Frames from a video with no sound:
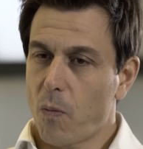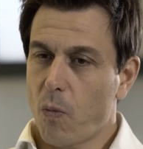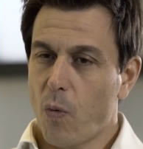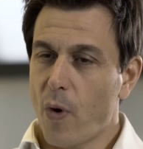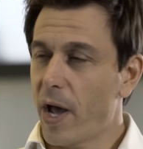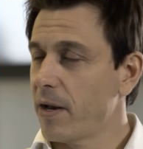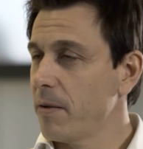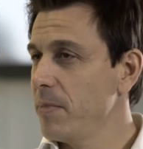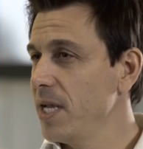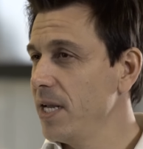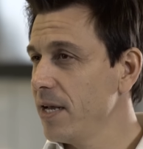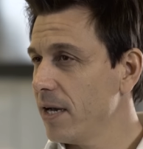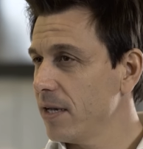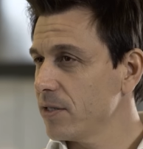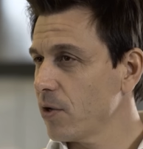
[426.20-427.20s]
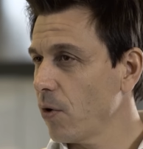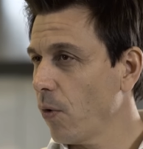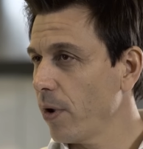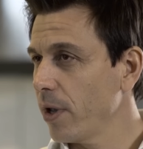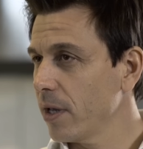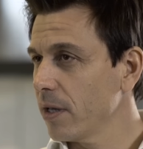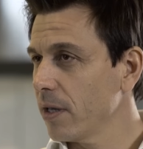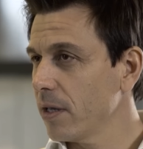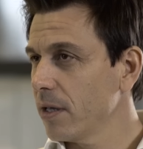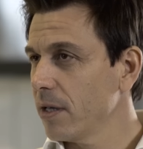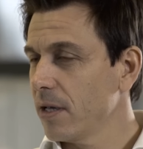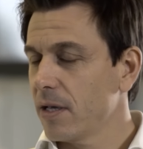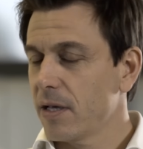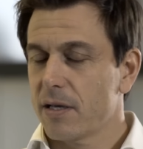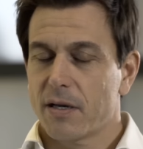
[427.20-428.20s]
where the media is going.
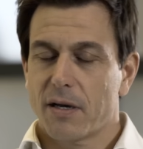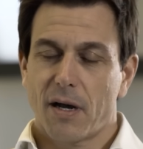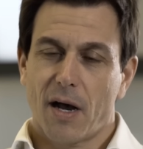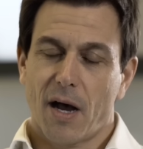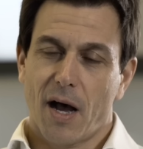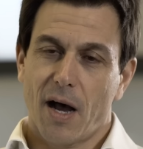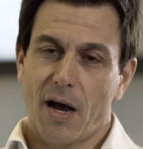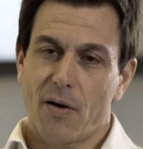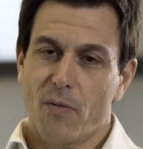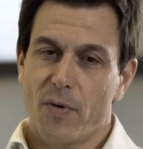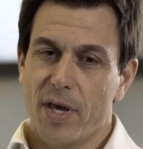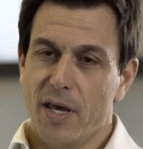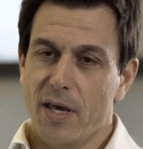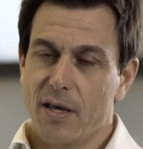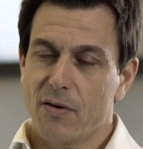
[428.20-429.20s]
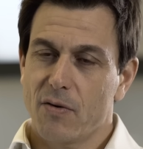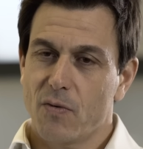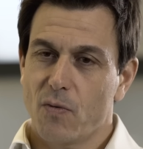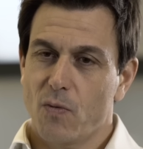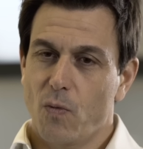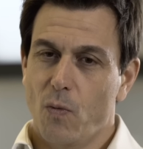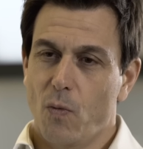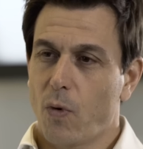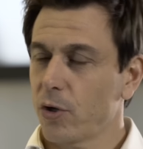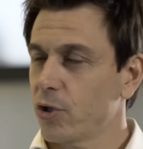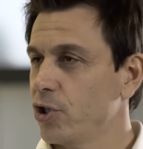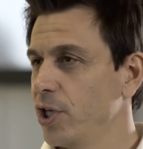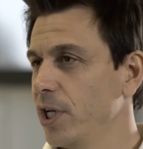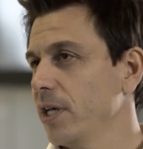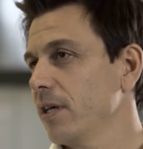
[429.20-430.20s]
Are we
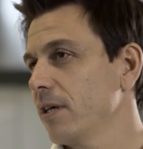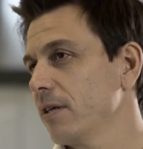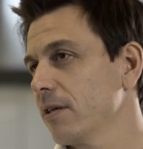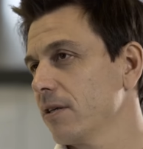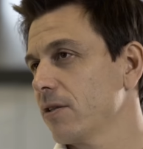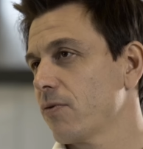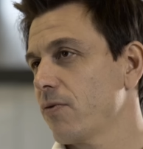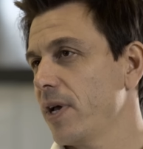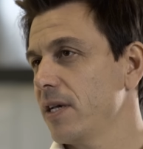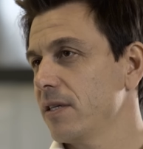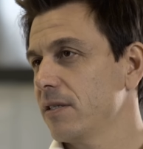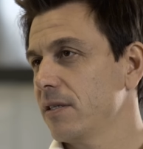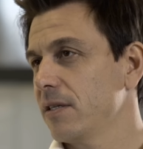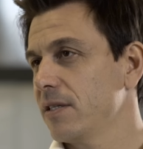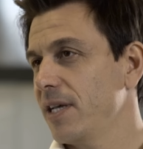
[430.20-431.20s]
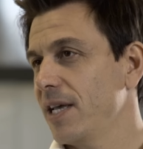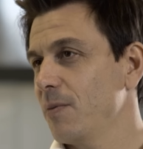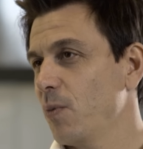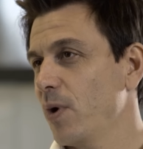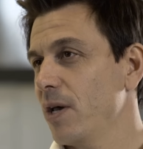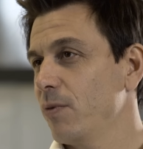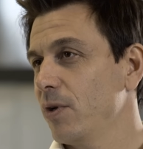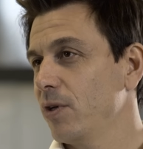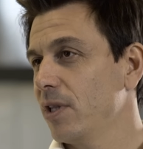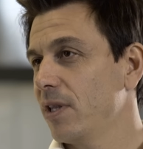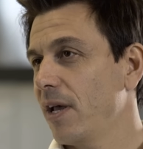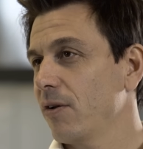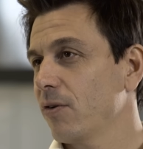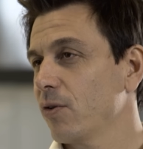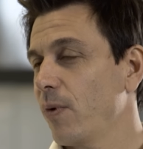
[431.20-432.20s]
watching the race in the same way we did
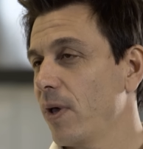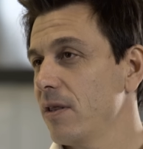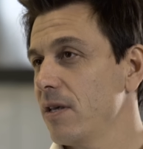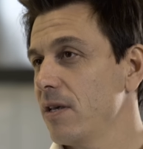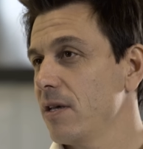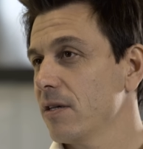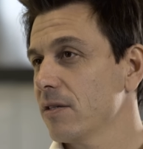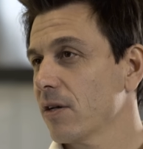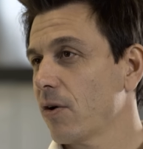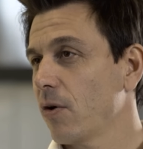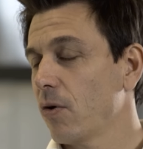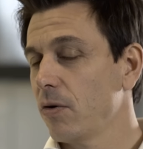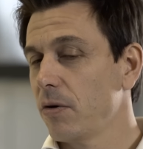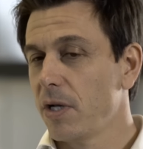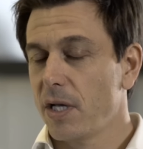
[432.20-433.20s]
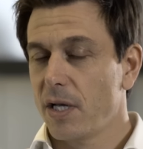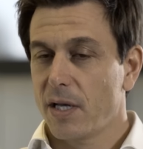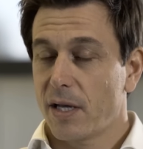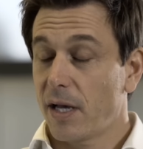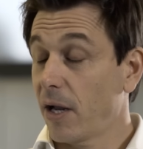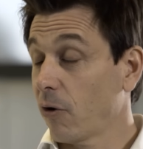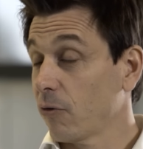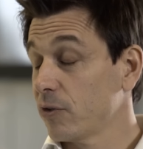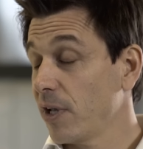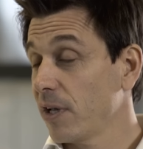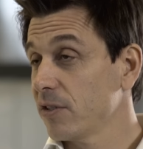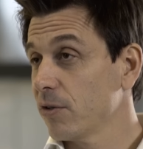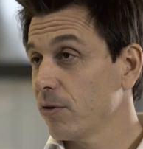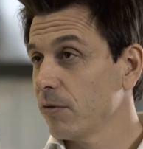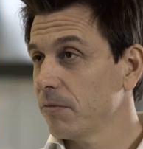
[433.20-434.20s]
10 or 20 years ago? I don't
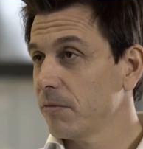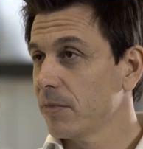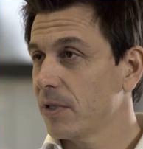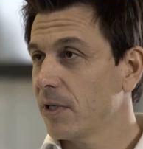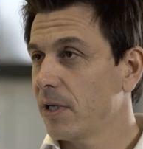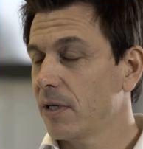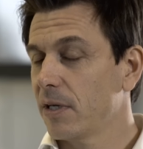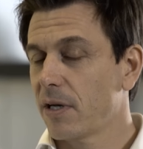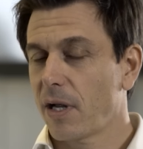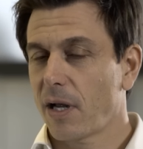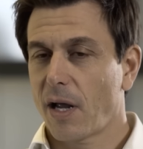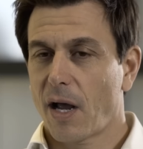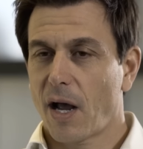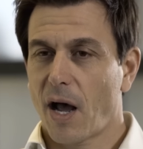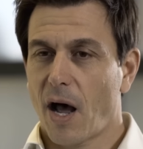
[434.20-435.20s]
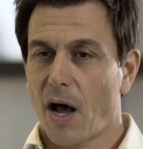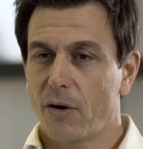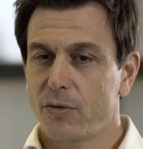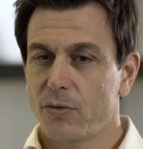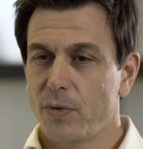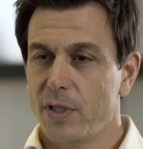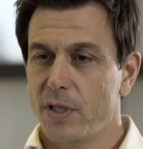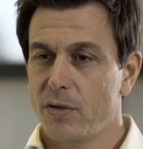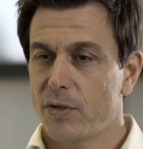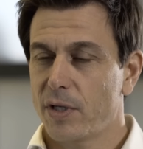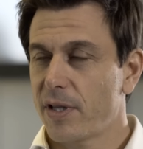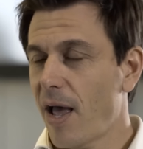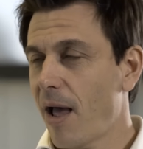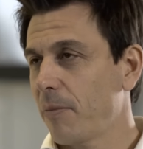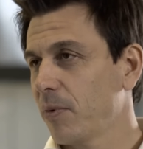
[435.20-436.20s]
think so. And how do we need to
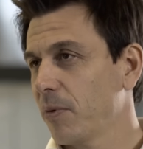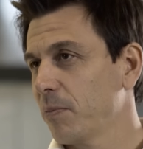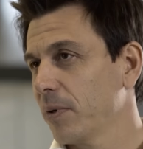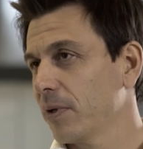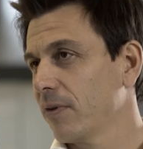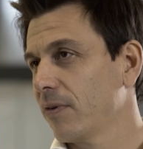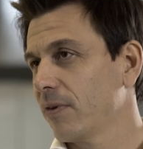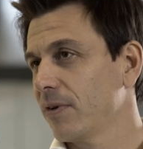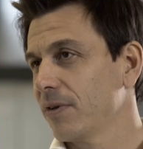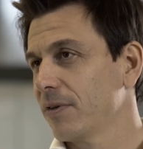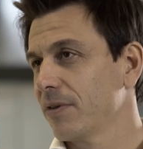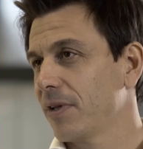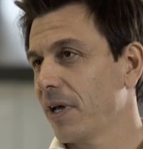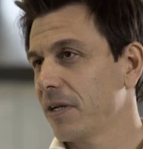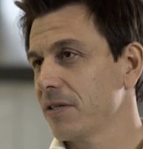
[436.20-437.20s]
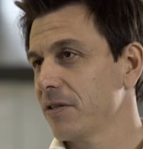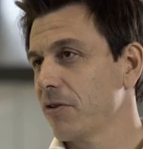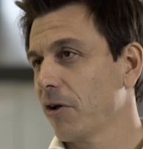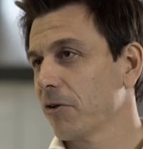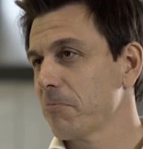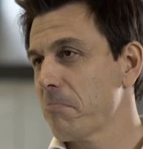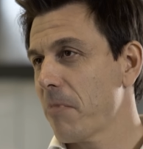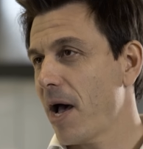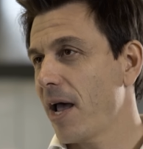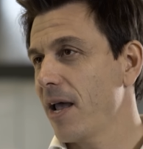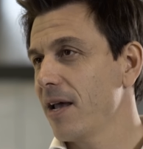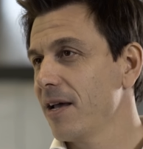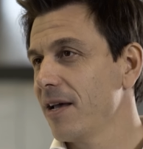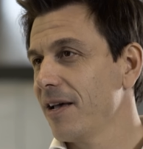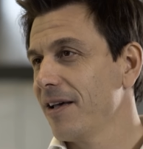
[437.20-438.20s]
adapt? But this is not
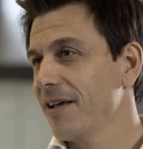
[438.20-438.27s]
my